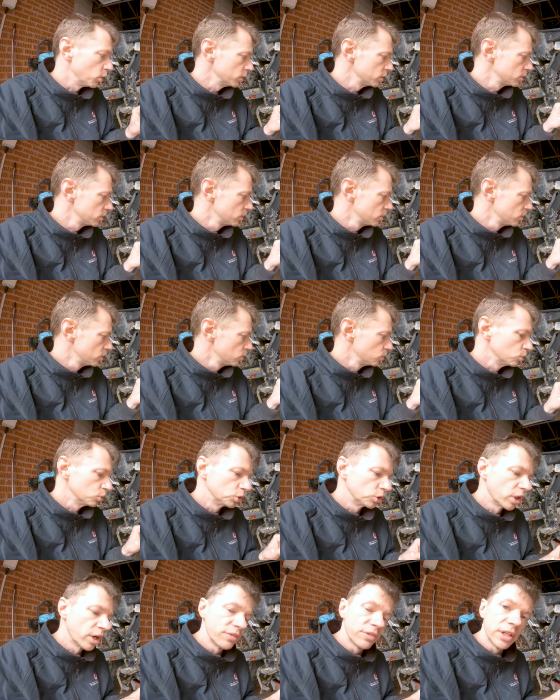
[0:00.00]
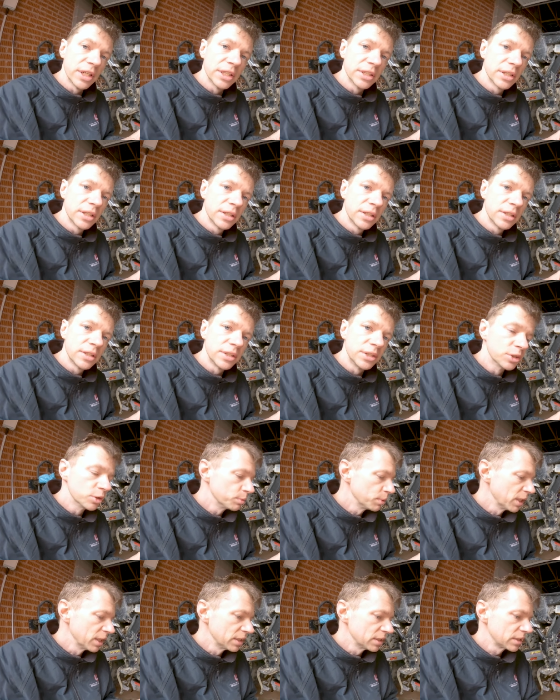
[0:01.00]
ones will drive these
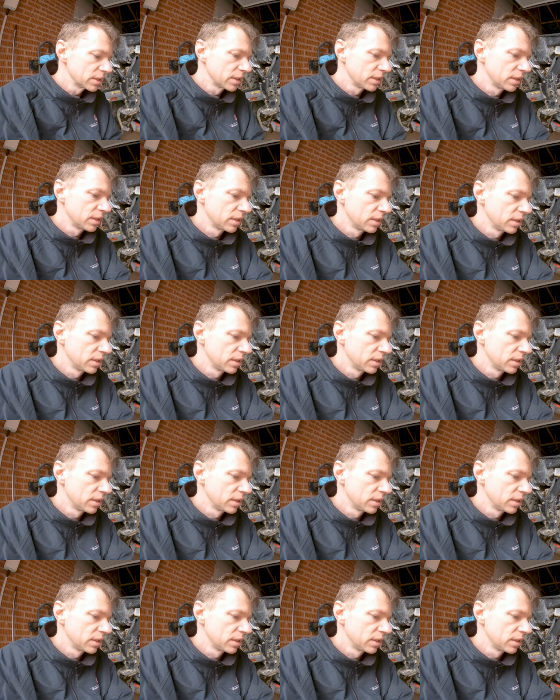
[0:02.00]
steel plates.